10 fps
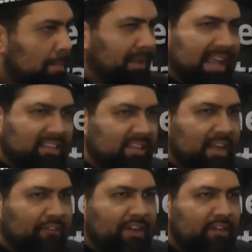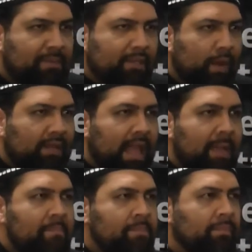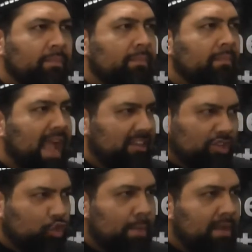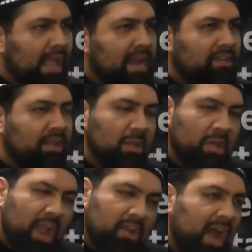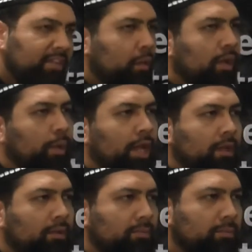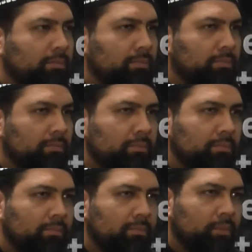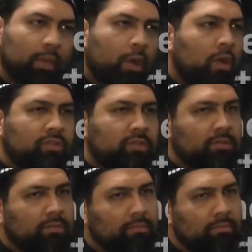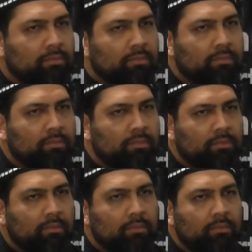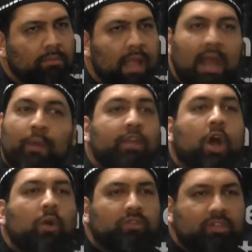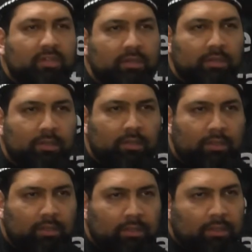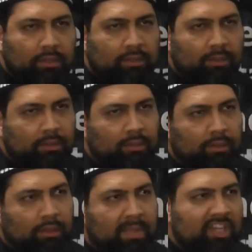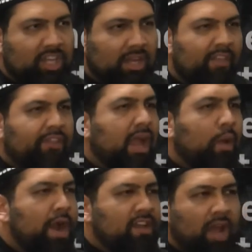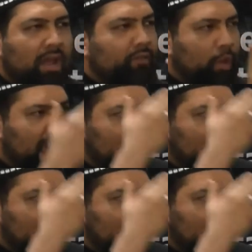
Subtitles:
place a difference between them and discriminate, and neither will we. We won't. And we don't. MashaAllah, the awareness all of you